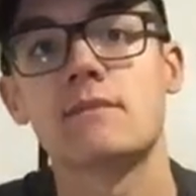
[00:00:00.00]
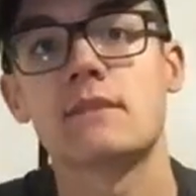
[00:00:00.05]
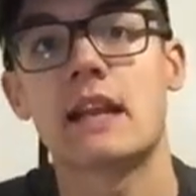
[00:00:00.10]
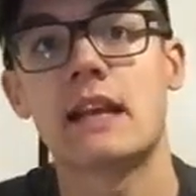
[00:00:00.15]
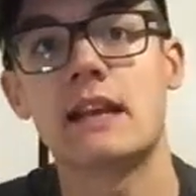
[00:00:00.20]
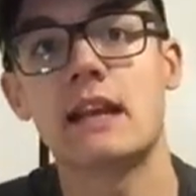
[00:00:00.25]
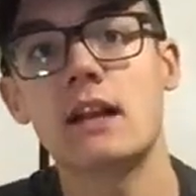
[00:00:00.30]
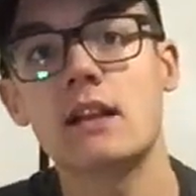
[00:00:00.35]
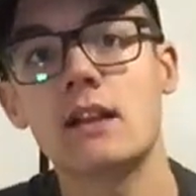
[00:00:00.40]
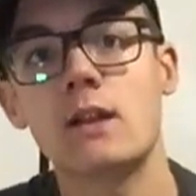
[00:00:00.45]

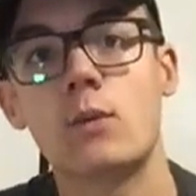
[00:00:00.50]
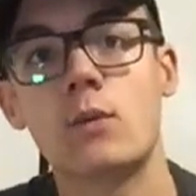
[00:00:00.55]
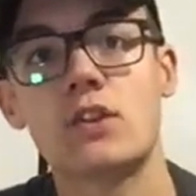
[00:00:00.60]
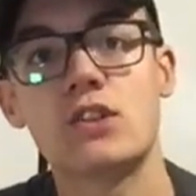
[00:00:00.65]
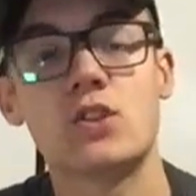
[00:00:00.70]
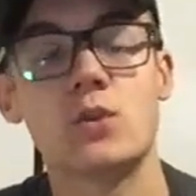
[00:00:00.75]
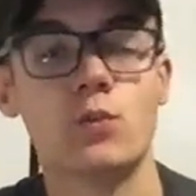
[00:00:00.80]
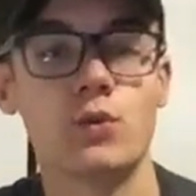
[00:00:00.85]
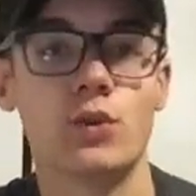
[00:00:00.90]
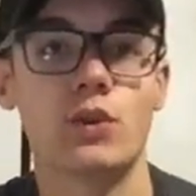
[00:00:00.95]
And Hela
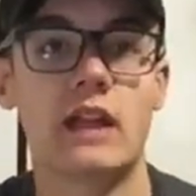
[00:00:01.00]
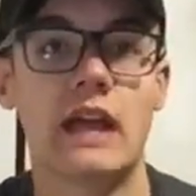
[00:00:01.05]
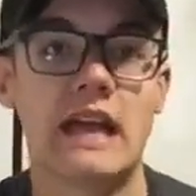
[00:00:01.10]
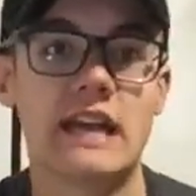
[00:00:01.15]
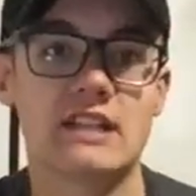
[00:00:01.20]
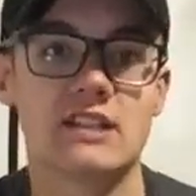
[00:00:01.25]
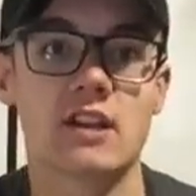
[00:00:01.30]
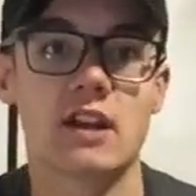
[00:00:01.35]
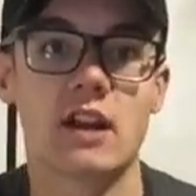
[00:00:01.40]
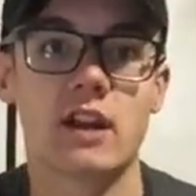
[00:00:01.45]
wants to rule
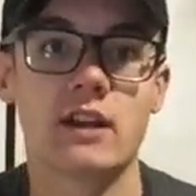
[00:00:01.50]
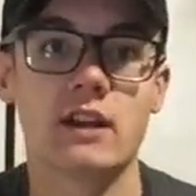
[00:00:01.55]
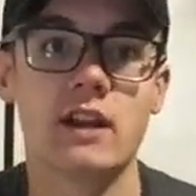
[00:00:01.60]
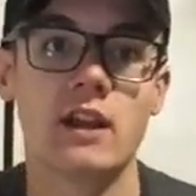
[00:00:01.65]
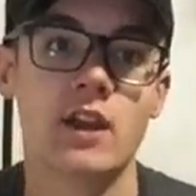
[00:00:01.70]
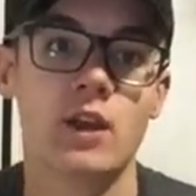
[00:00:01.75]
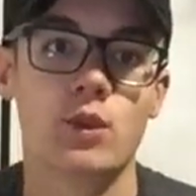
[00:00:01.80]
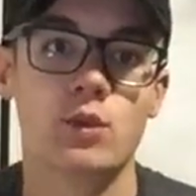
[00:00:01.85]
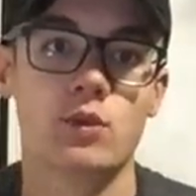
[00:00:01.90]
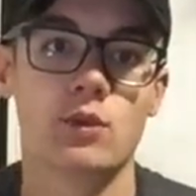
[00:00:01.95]
Asgard
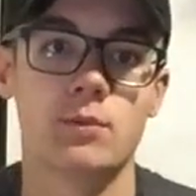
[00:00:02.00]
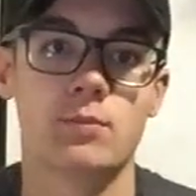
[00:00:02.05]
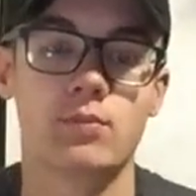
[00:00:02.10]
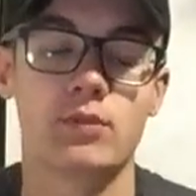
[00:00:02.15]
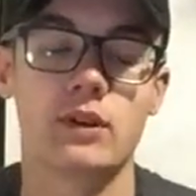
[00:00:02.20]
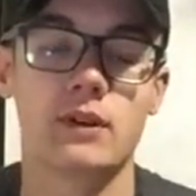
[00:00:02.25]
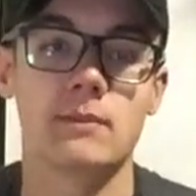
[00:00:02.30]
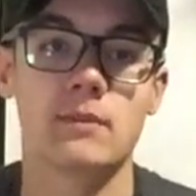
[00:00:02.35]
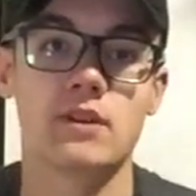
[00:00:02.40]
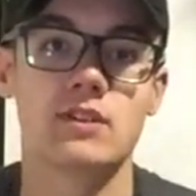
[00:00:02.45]
through
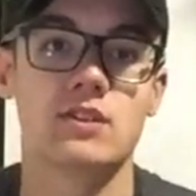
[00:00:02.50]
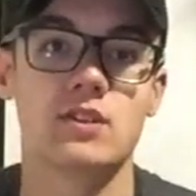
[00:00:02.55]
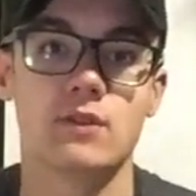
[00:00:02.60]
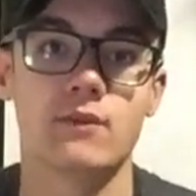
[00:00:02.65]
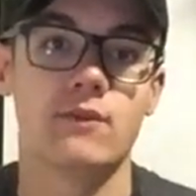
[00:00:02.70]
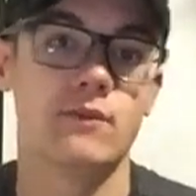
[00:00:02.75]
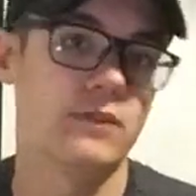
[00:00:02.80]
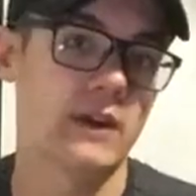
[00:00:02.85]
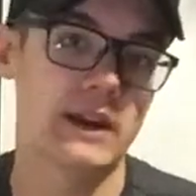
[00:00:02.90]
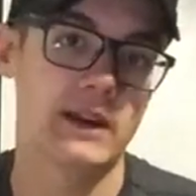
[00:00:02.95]
pretty much
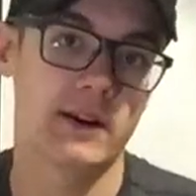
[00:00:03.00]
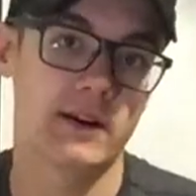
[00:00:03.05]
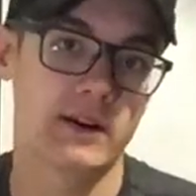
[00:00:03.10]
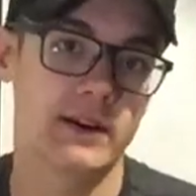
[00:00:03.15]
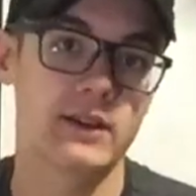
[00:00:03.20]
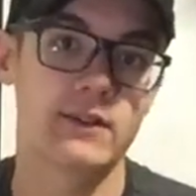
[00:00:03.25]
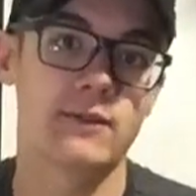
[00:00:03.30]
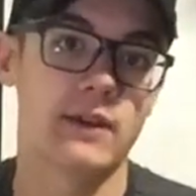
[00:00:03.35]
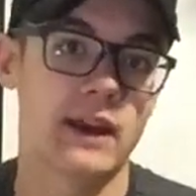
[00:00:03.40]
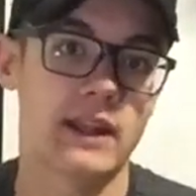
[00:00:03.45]

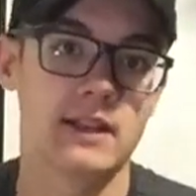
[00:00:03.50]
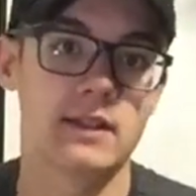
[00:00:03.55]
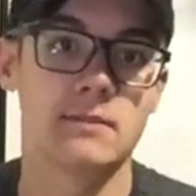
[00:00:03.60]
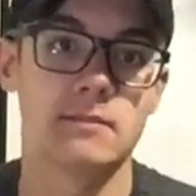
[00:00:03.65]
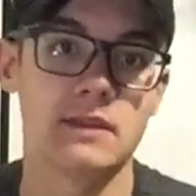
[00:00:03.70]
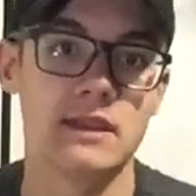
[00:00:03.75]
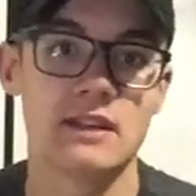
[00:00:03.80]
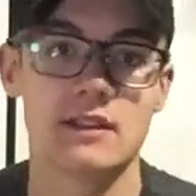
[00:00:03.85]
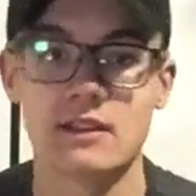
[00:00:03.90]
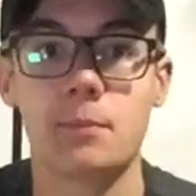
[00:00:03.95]
very
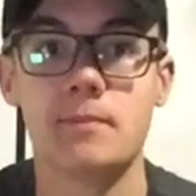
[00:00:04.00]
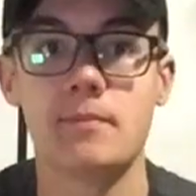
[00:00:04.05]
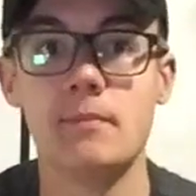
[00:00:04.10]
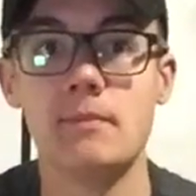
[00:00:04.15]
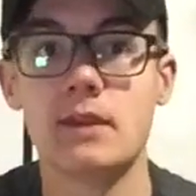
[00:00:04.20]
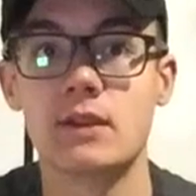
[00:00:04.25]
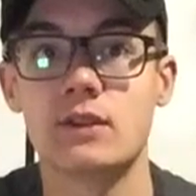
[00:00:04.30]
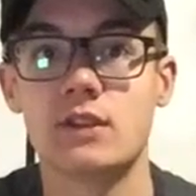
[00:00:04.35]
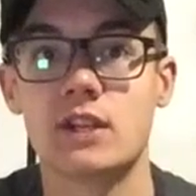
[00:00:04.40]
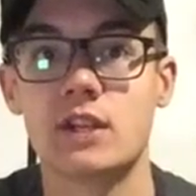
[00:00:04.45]
violent means.
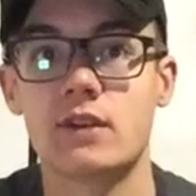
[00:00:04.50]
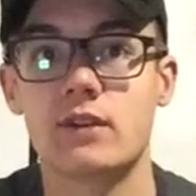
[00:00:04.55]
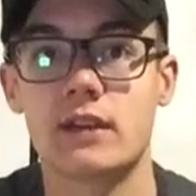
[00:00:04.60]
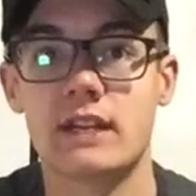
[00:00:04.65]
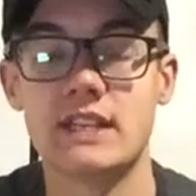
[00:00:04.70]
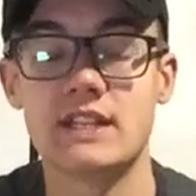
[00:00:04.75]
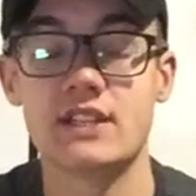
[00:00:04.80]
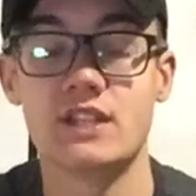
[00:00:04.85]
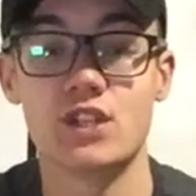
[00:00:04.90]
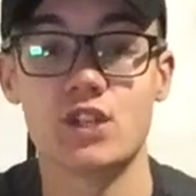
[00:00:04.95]
Mjolnir
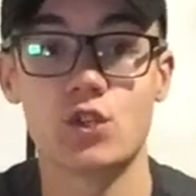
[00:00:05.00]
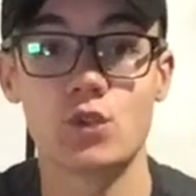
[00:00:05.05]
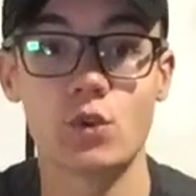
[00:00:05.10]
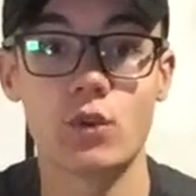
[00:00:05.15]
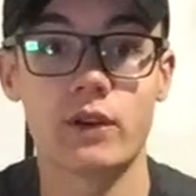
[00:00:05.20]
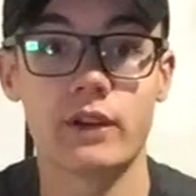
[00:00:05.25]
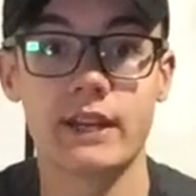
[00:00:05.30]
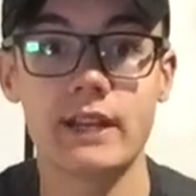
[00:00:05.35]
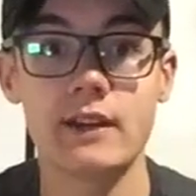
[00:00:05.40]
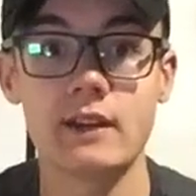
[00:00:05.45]
is
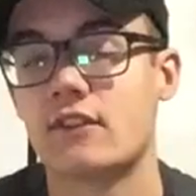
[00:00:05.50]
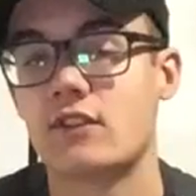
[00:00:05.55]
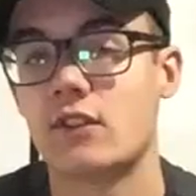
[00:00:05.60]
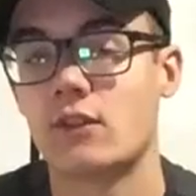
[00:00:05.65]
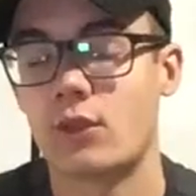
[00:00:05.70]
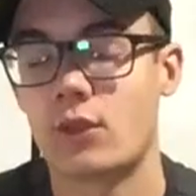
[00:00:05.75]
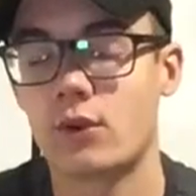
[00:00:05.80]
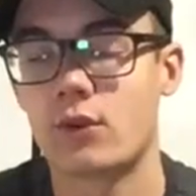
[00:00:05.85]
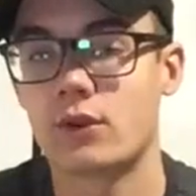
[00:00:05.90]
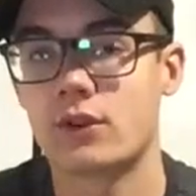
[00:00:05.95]
destroyed,
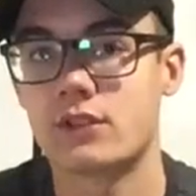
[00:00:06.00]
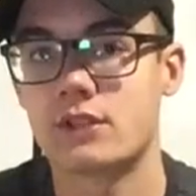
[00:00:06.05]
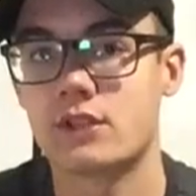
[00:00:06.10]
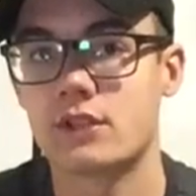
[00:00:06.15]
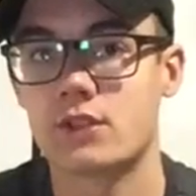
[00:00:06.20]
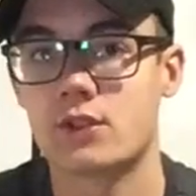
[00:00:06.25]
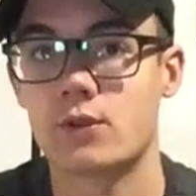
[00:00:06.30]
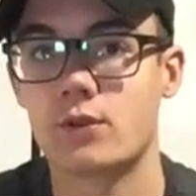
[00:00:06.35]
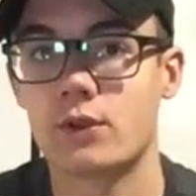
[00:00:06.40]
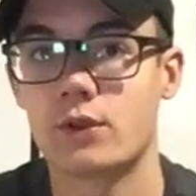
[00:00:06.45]
so
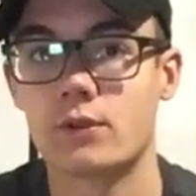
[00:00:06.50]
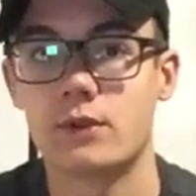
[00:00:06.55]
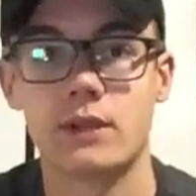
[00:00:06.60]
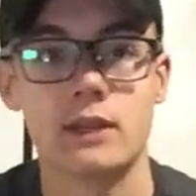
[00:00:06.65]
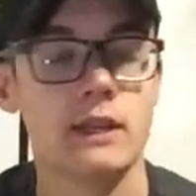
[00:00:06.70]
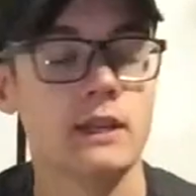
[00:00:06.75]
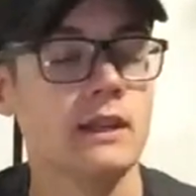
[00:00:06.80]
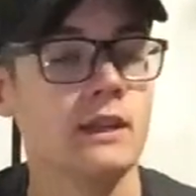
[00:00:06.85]
Thor's screwed.